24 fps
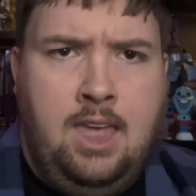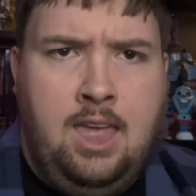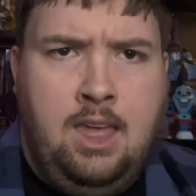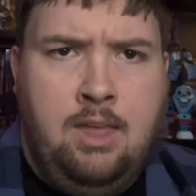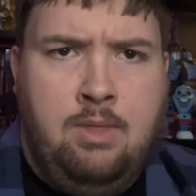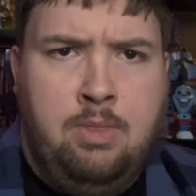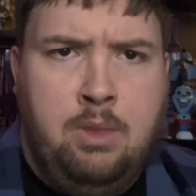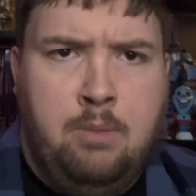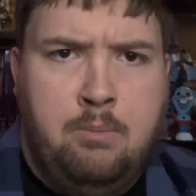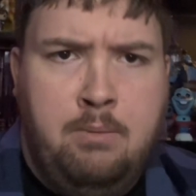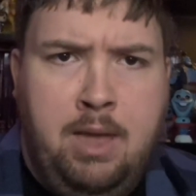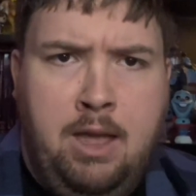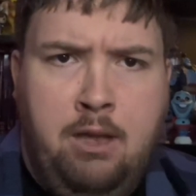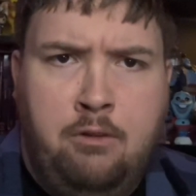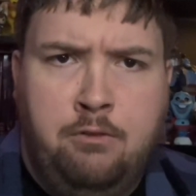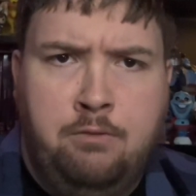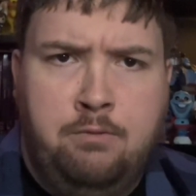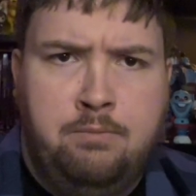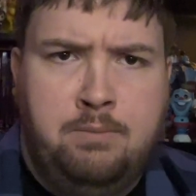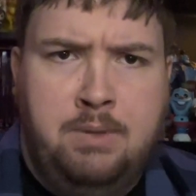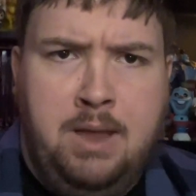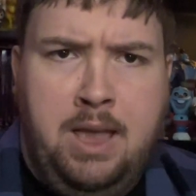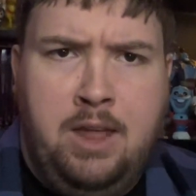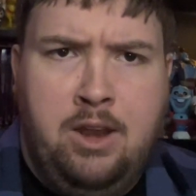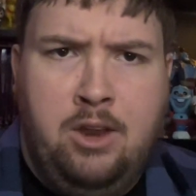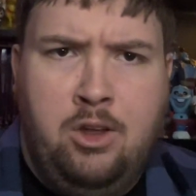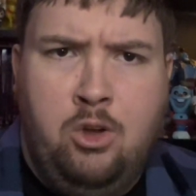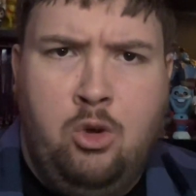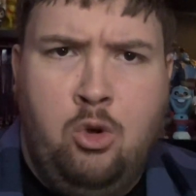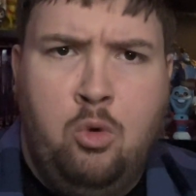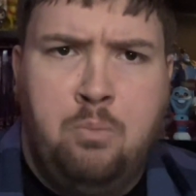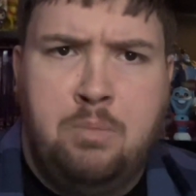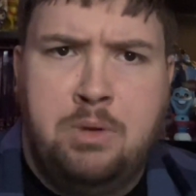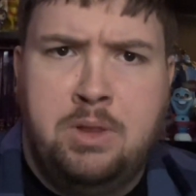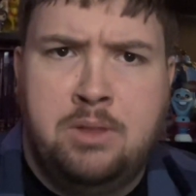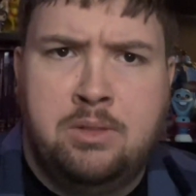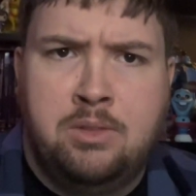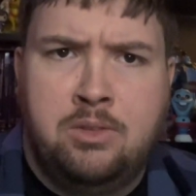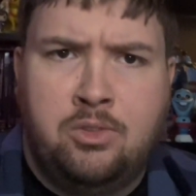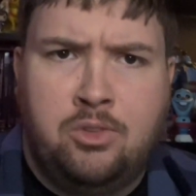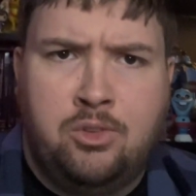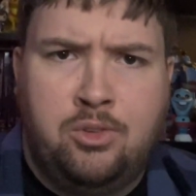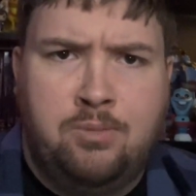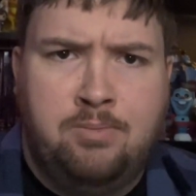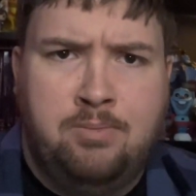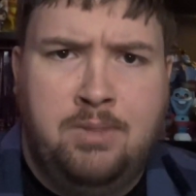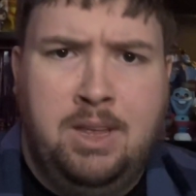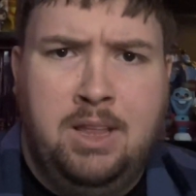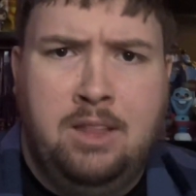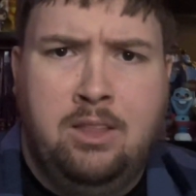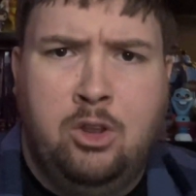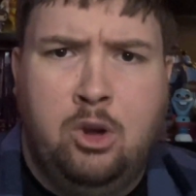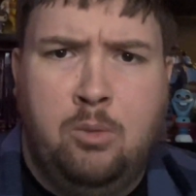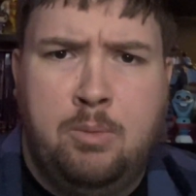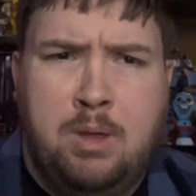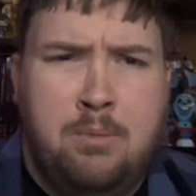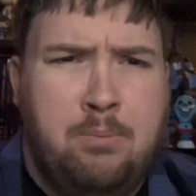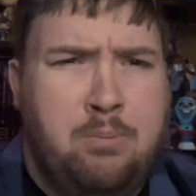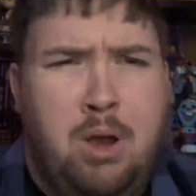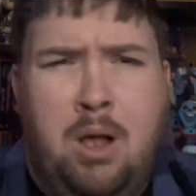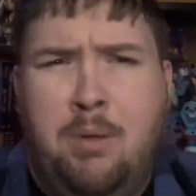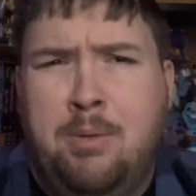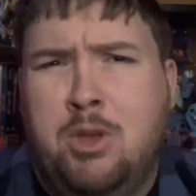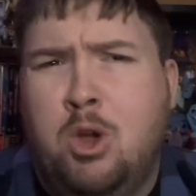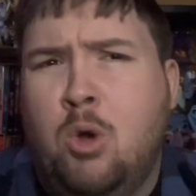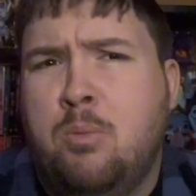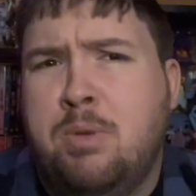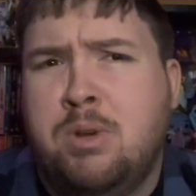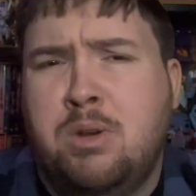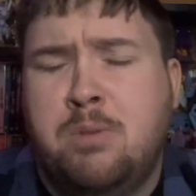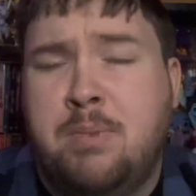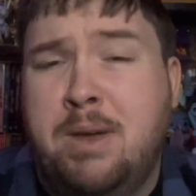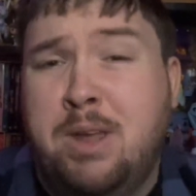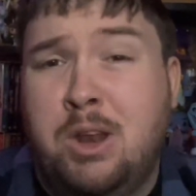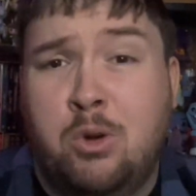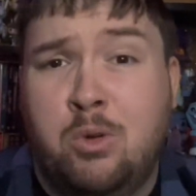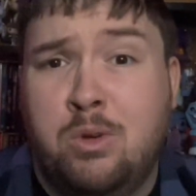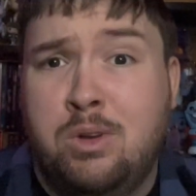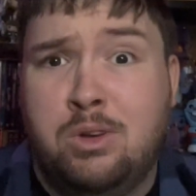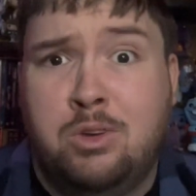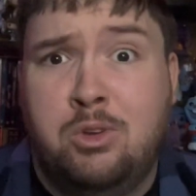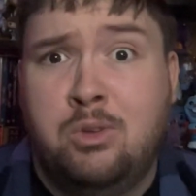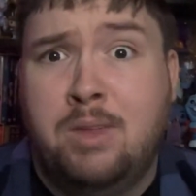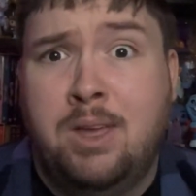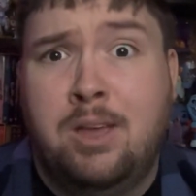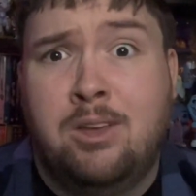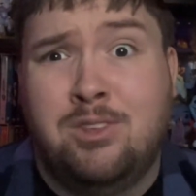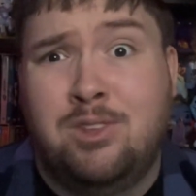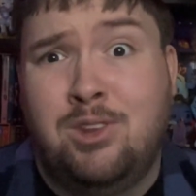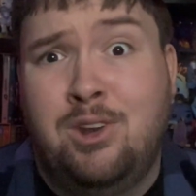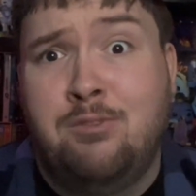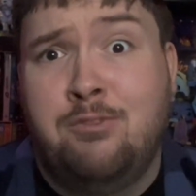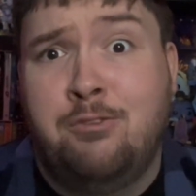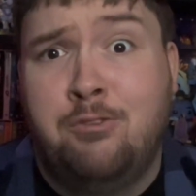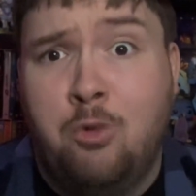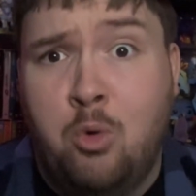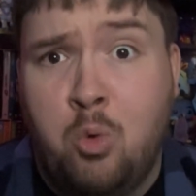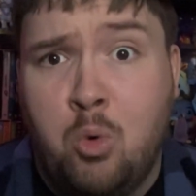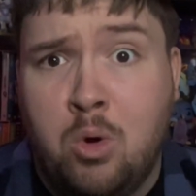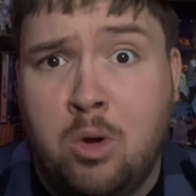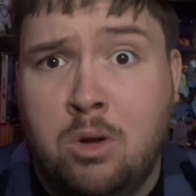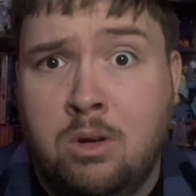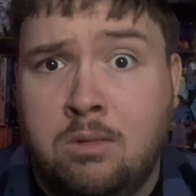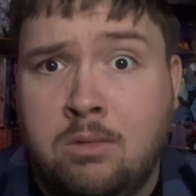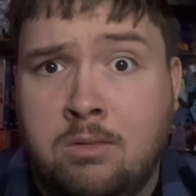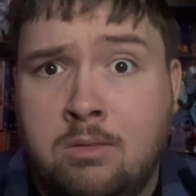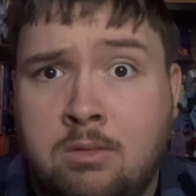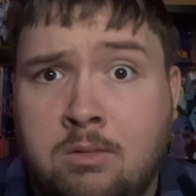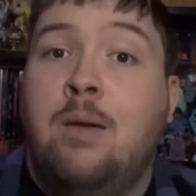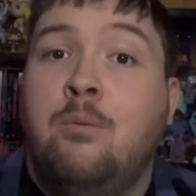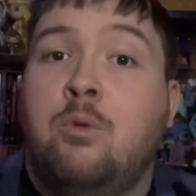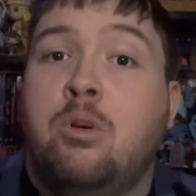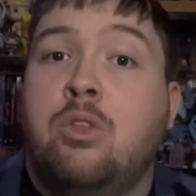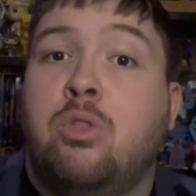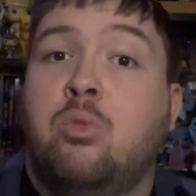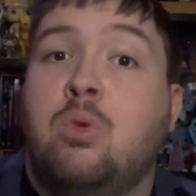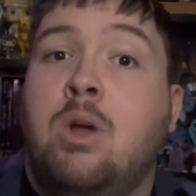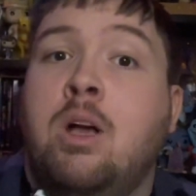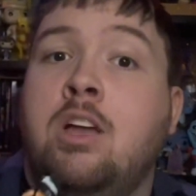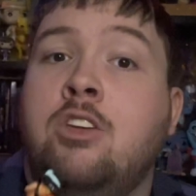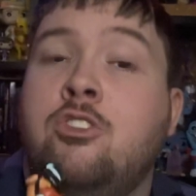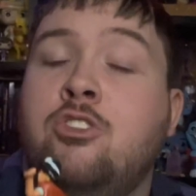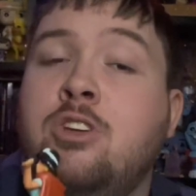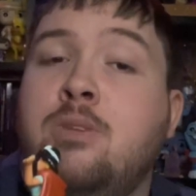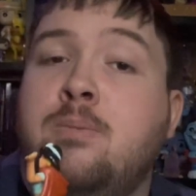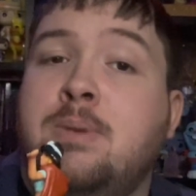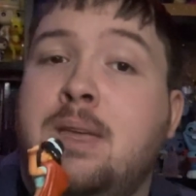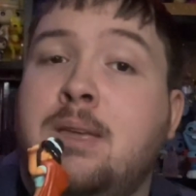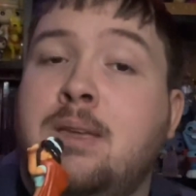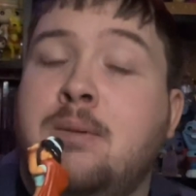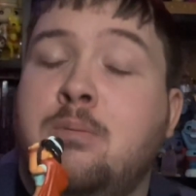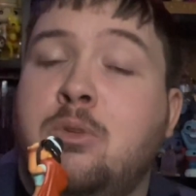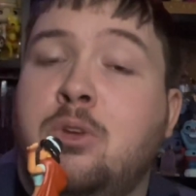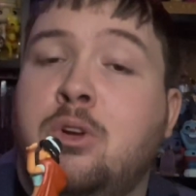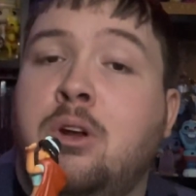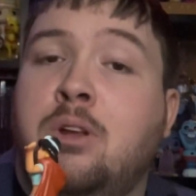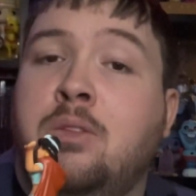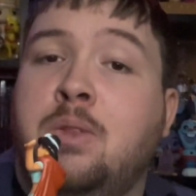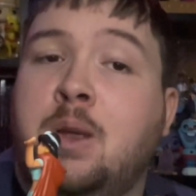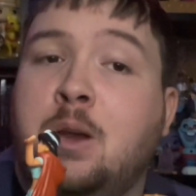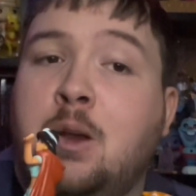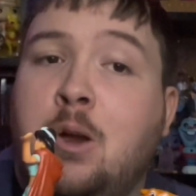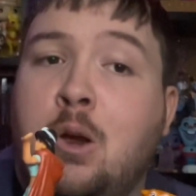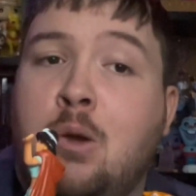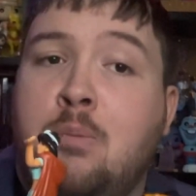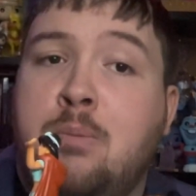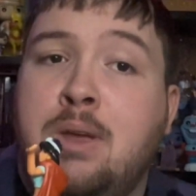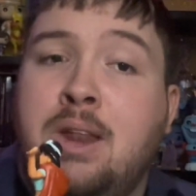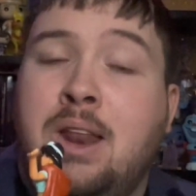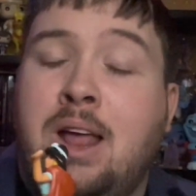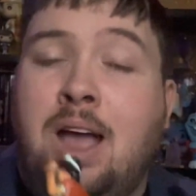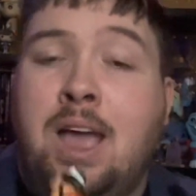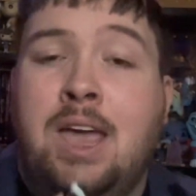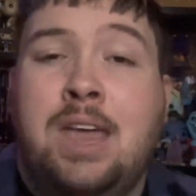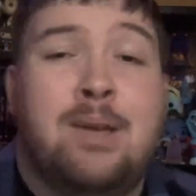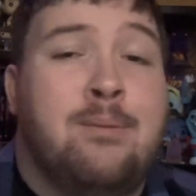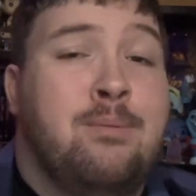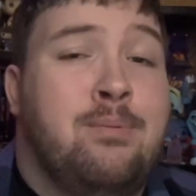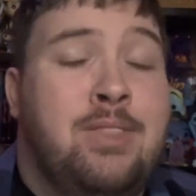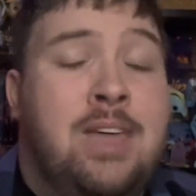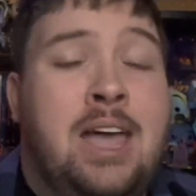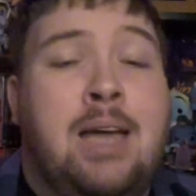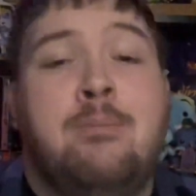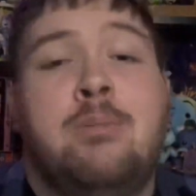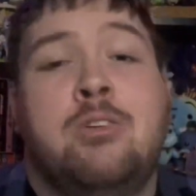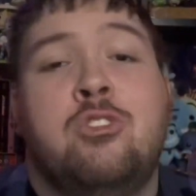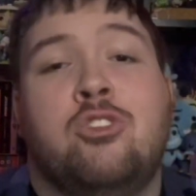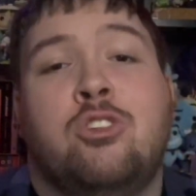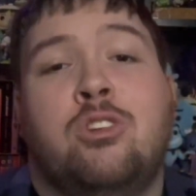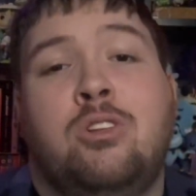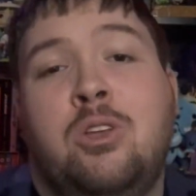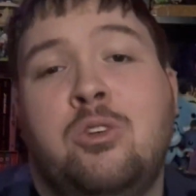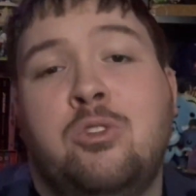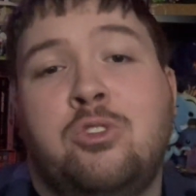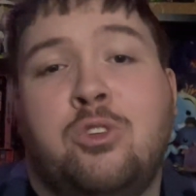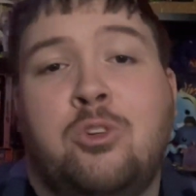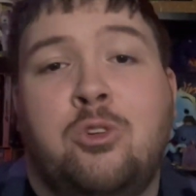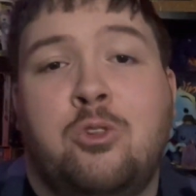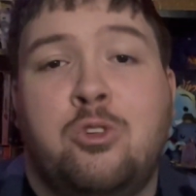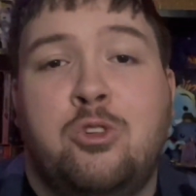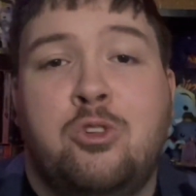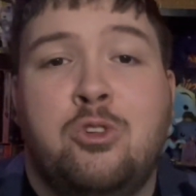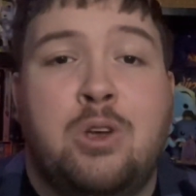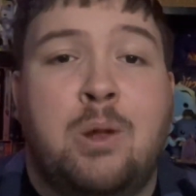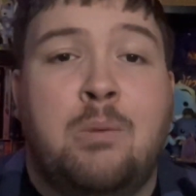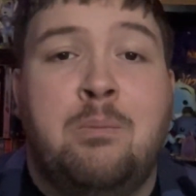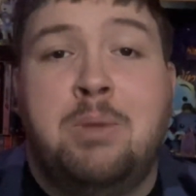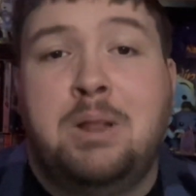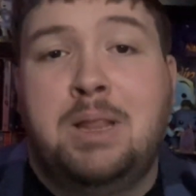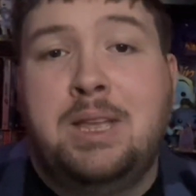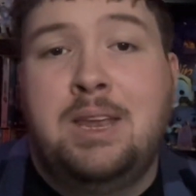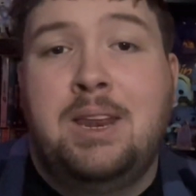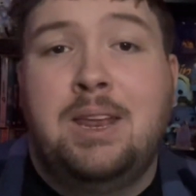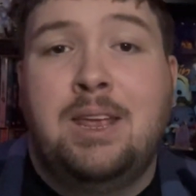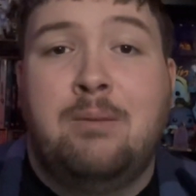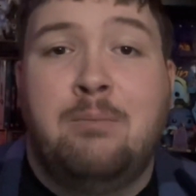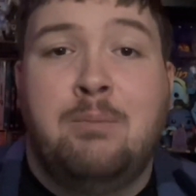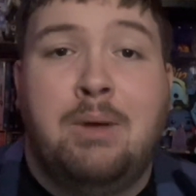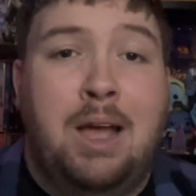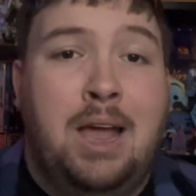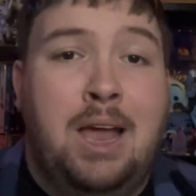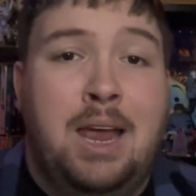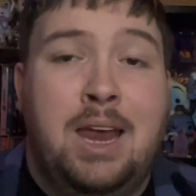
and the mouth kind of opens a little bit. Probably opened better in 2004. And with Raja being put on the carpet, I am that much closer to completing